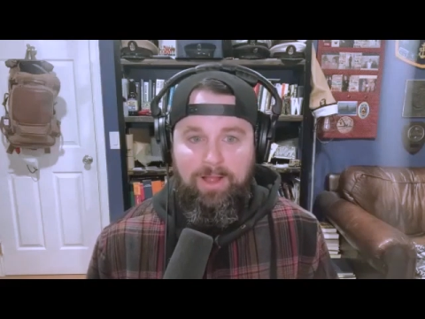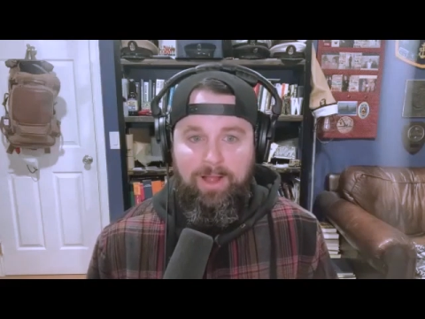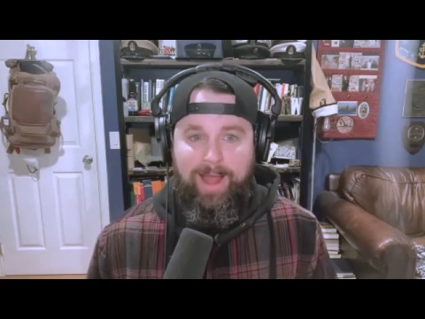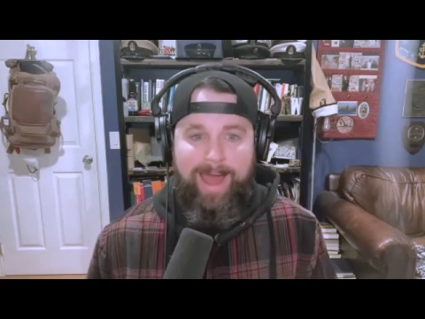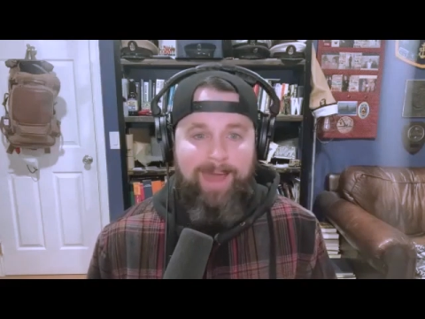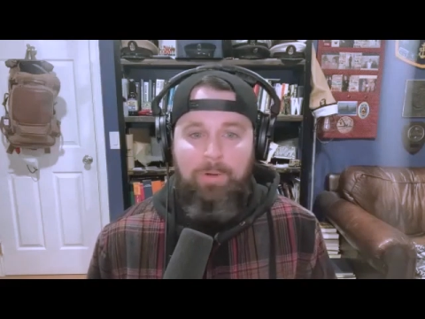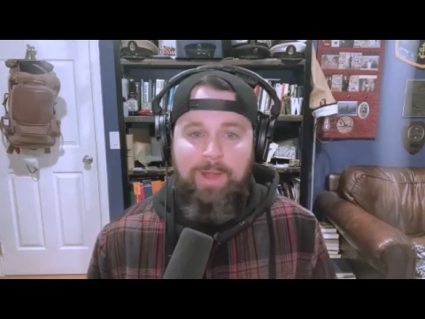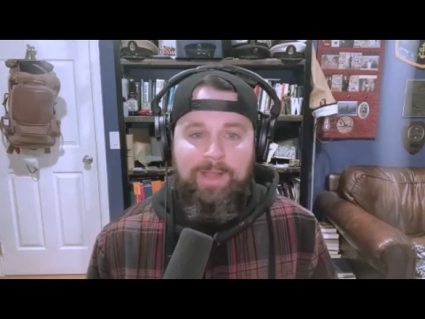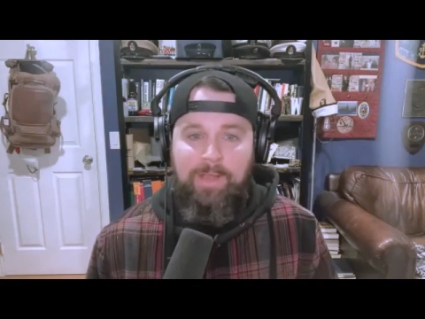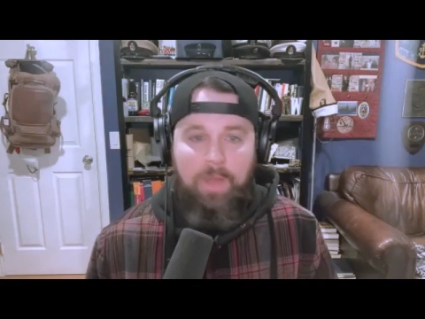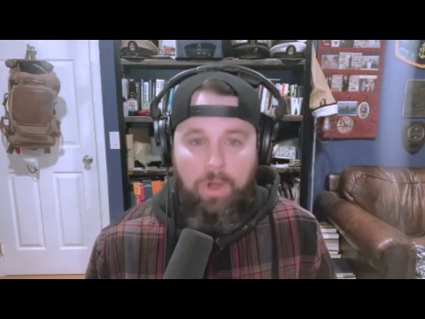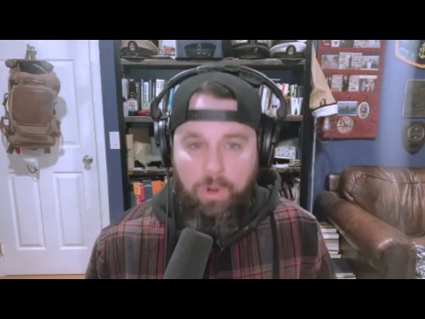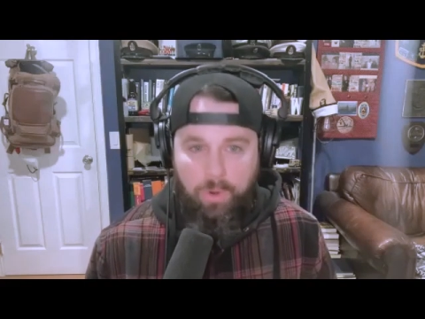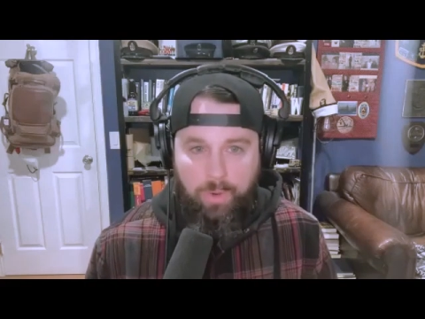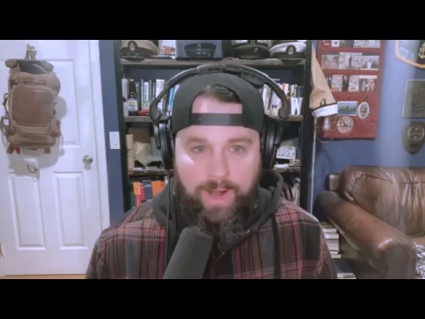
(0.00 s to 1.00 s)
how do I
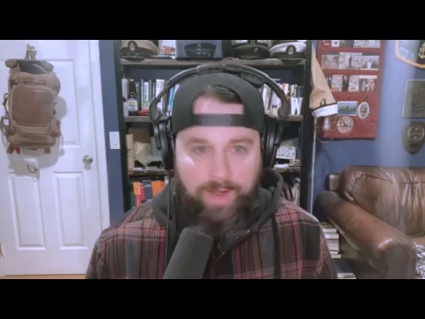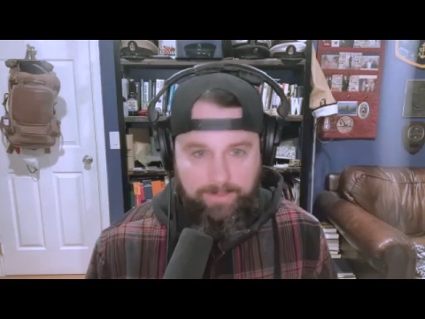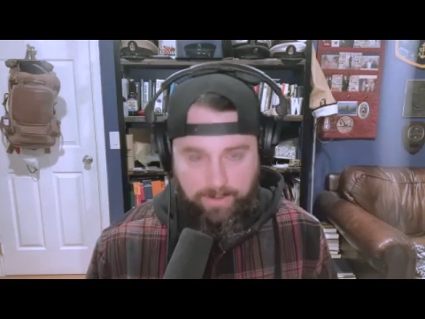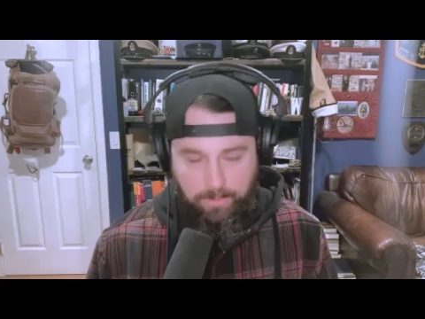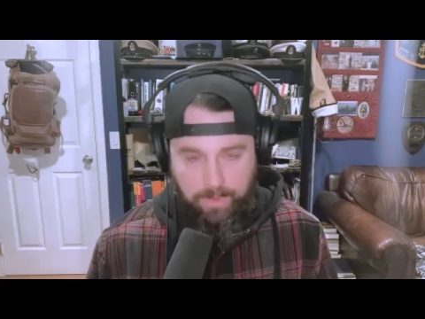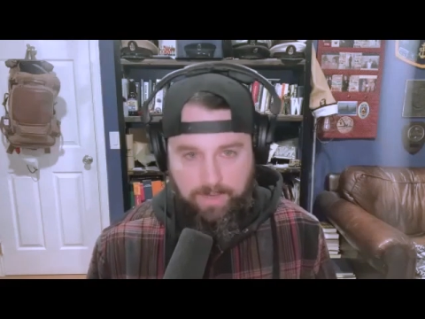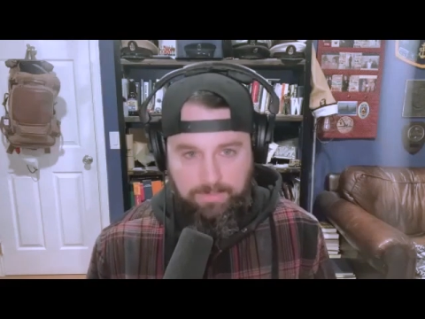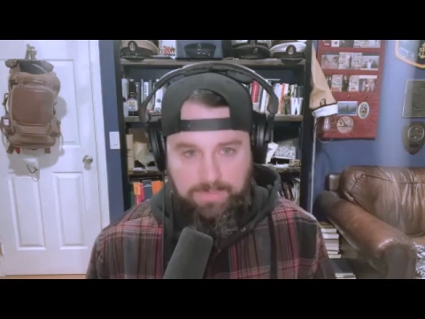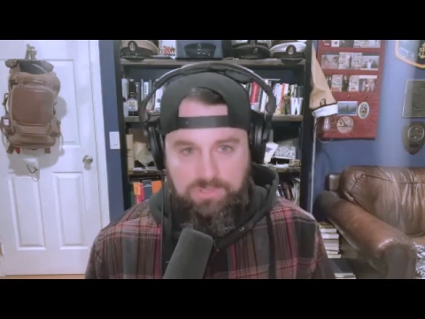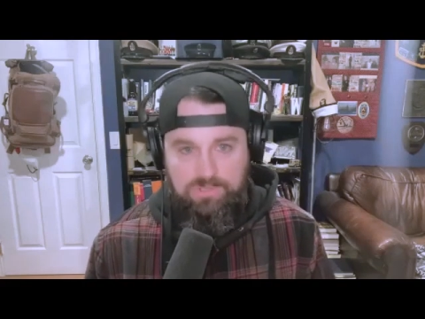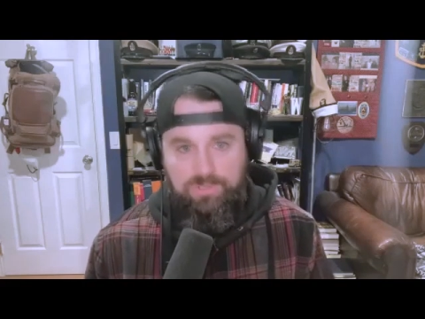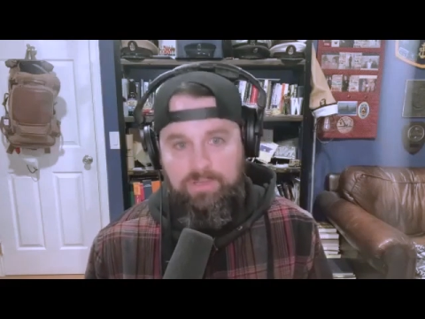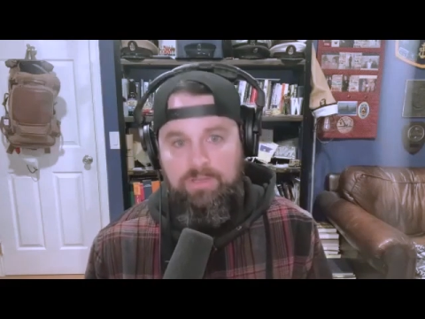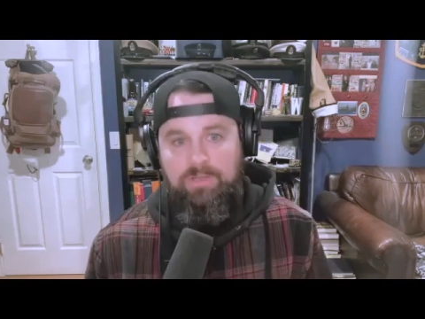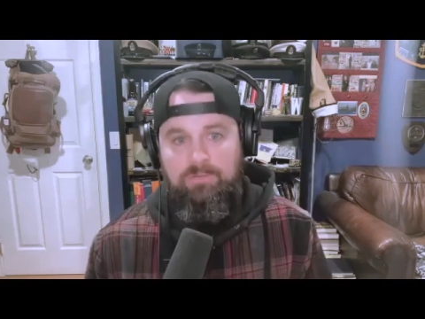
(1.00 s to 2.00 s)
know how they want to be
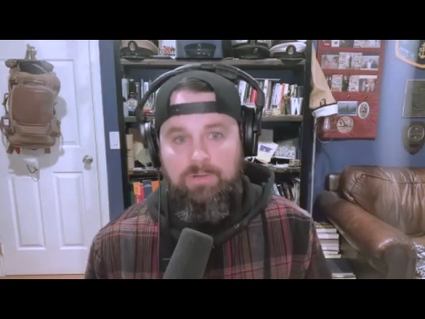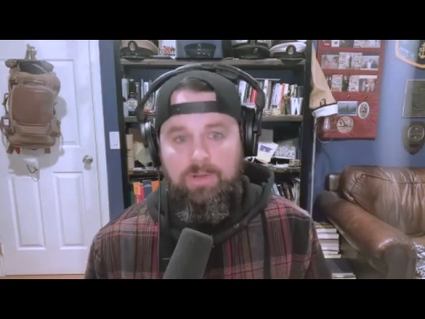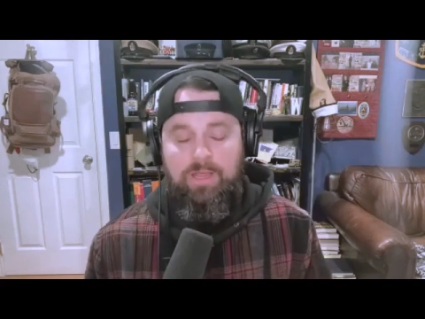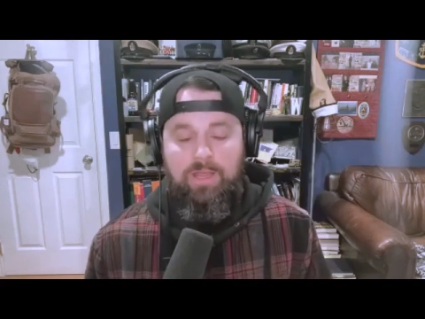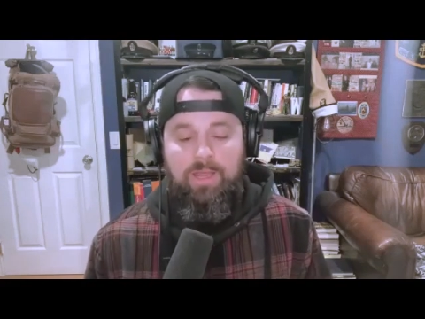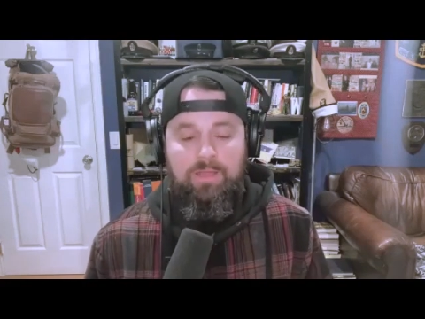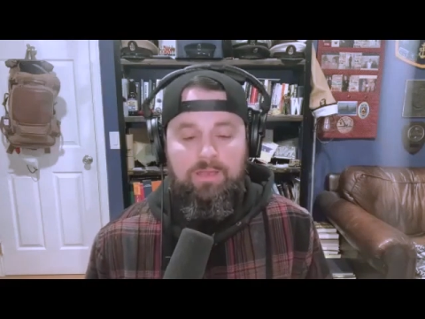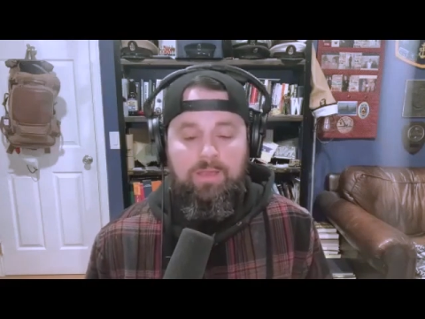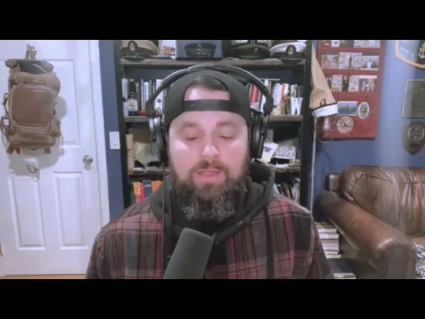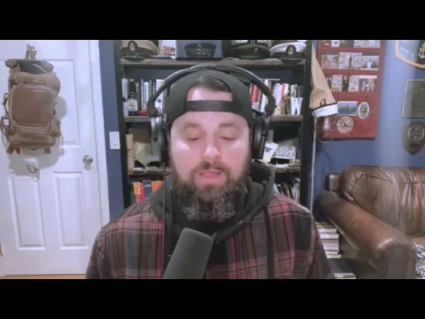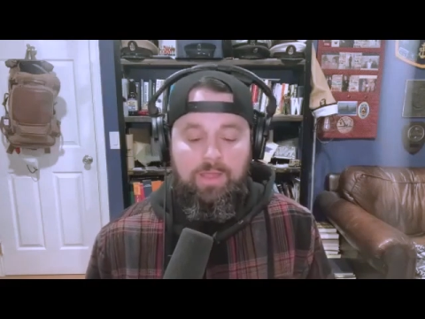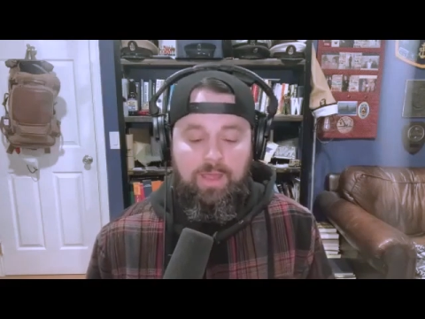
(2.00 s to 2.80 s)
treated, right?